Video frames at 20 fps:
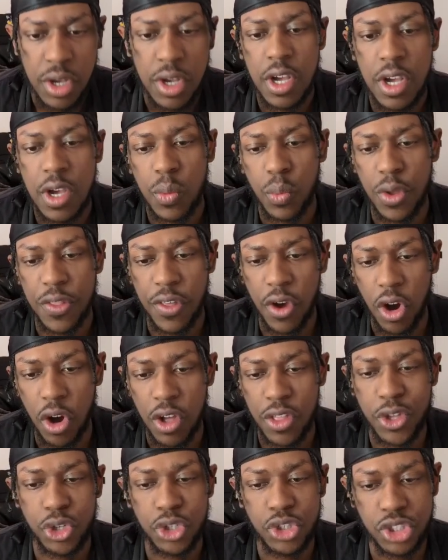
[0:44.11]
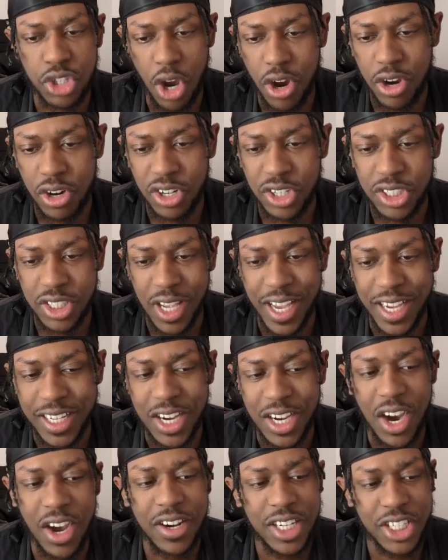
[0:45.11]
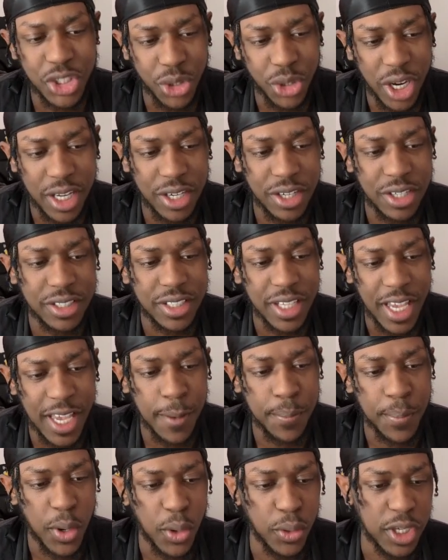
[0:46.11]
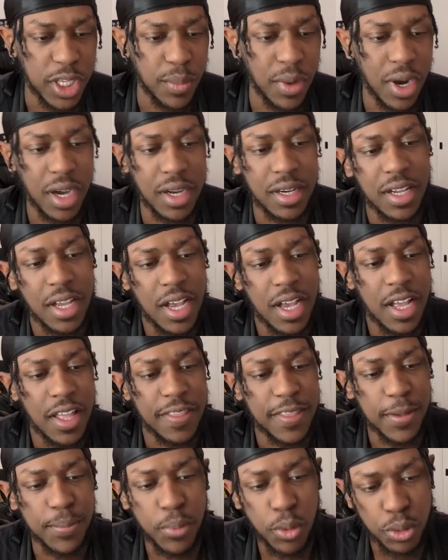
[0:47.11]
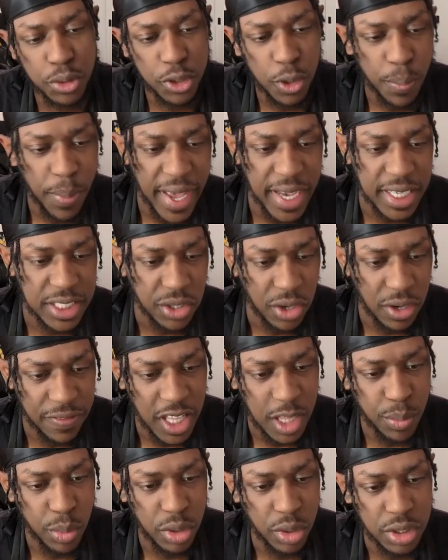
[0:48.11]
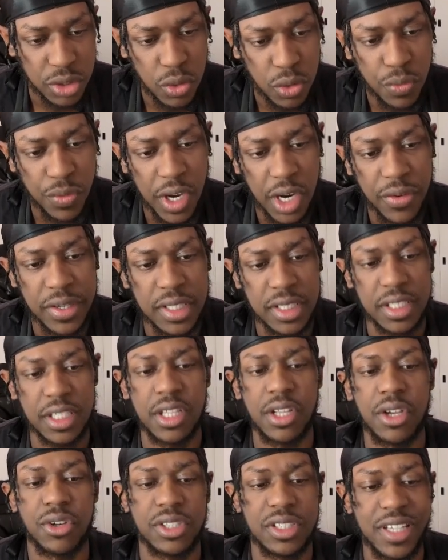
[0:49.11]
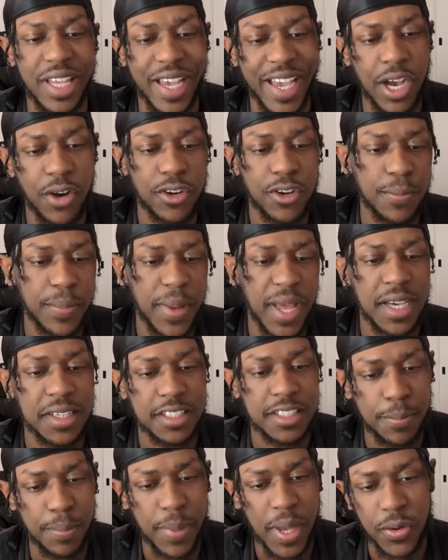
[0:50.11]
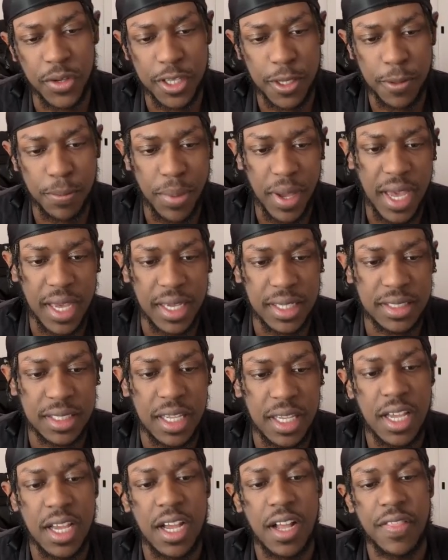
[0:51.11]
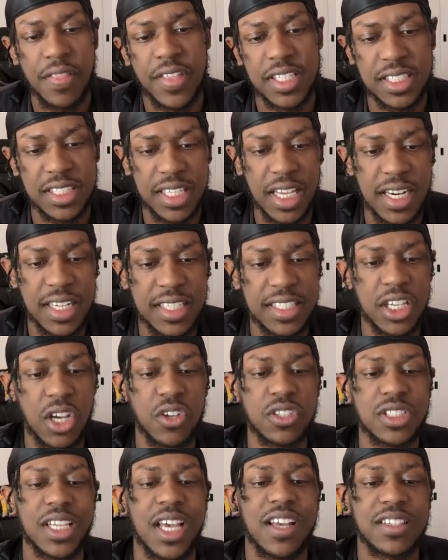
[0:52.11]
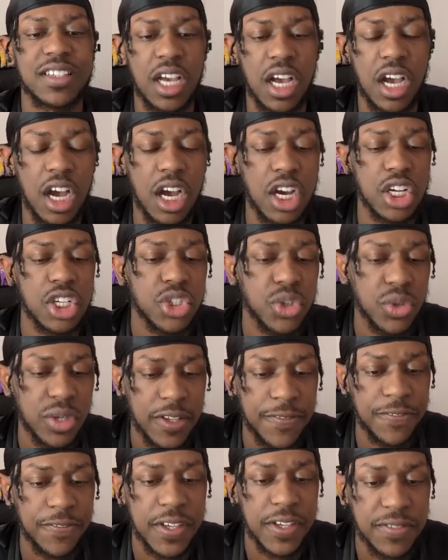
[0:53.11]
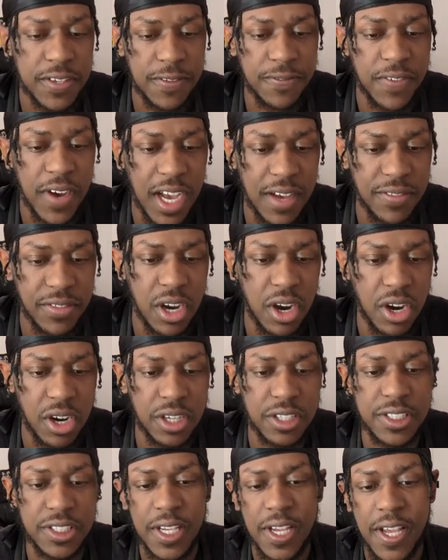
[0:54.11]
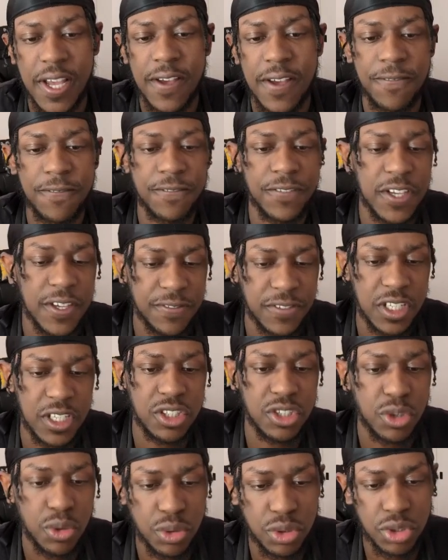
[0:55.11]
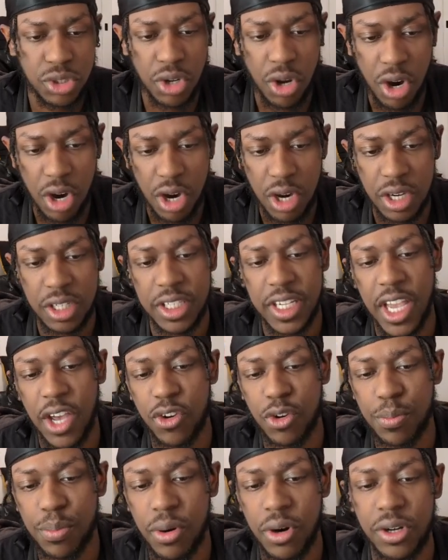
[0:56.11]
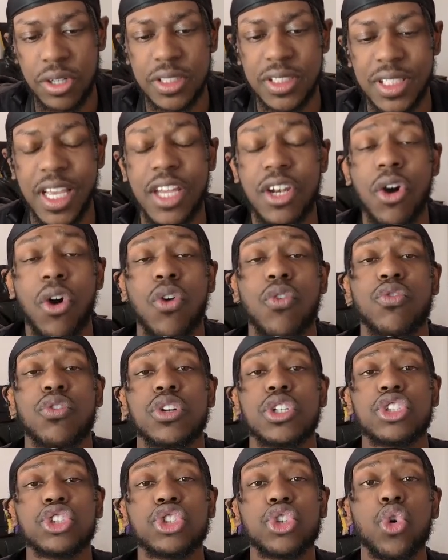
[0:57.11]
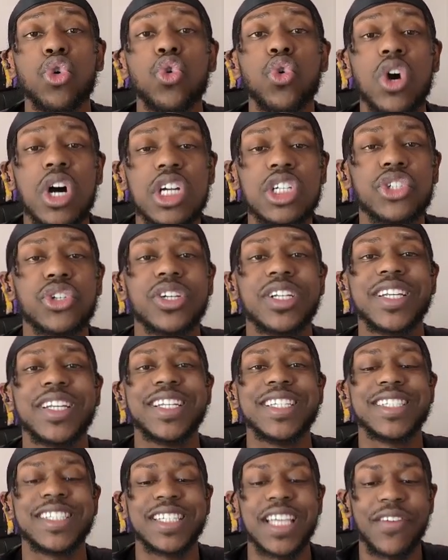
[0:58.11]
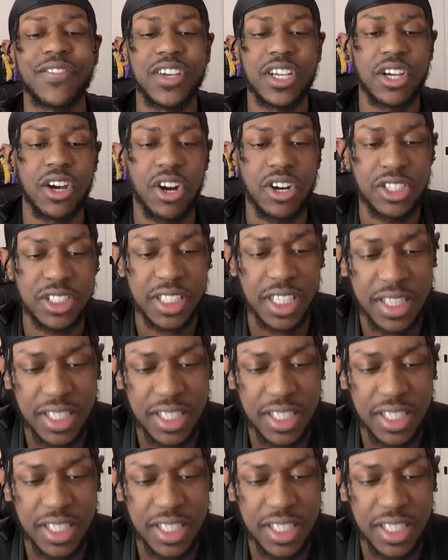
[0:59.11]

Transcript: with all their starters, iconic trainers, and Pokemon. The booster packs are available in two variants. There's Dialga packs and Palkia packs. The set itself has 155 cards, 52 star counterparts, and over 207 cards in the